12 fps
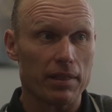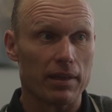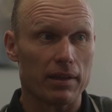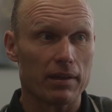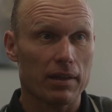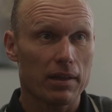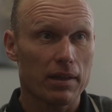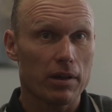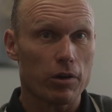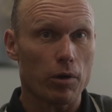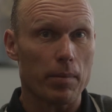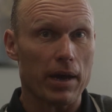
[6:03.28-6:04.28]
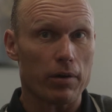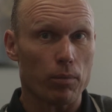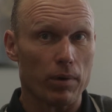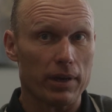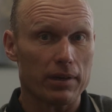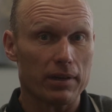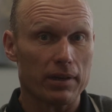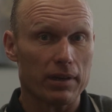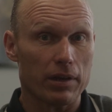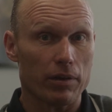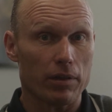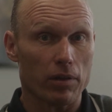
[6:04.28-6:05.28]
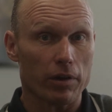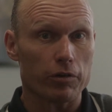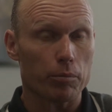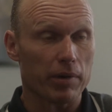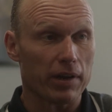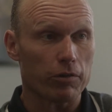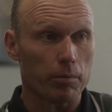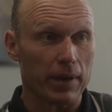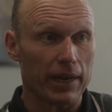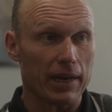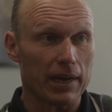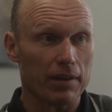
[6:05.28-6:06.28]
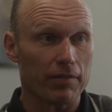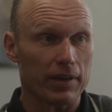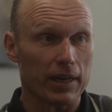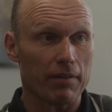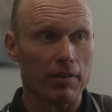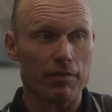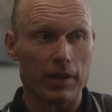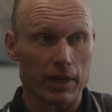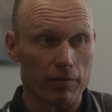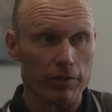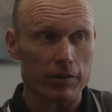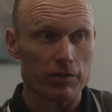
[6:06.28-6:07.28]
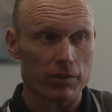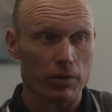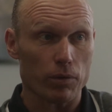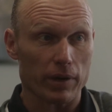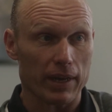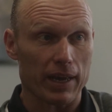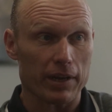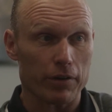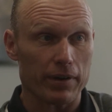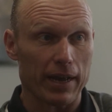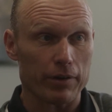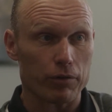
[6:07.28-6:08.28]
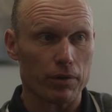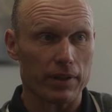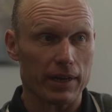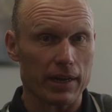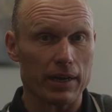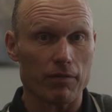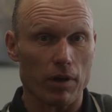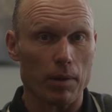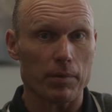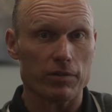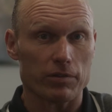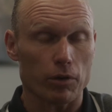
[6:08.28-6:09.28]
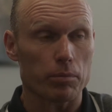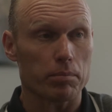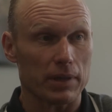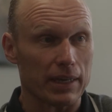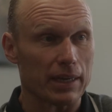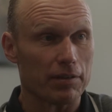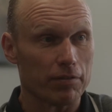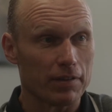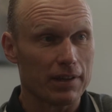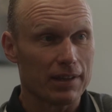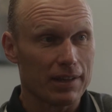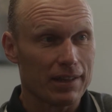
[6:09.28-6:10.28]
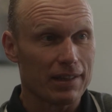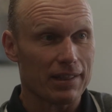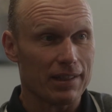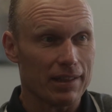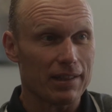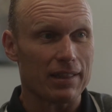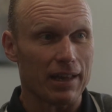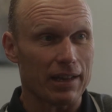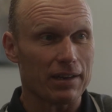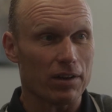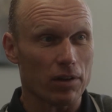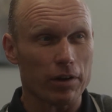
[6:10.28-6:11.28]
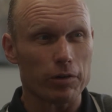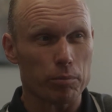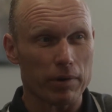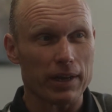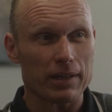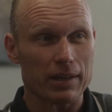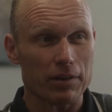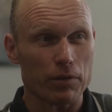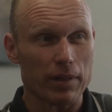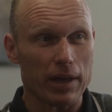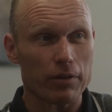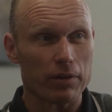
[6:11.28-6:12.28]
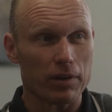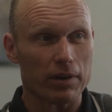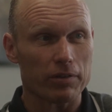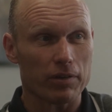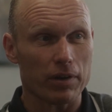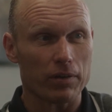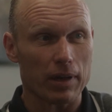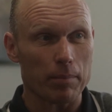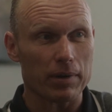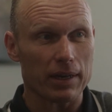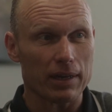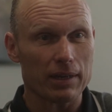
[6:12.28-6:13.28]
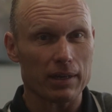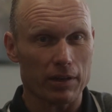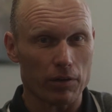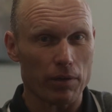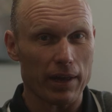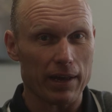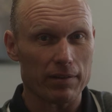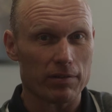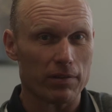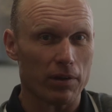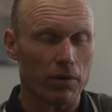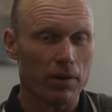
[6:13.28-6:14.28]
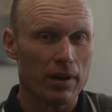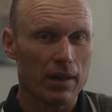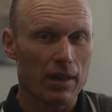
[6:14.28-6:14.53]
I think no matter what, the larger brands are made out of, and even if they convert to organic or natural, they kind of almost don't believe that a large brand can do that, or a large, company can do that. So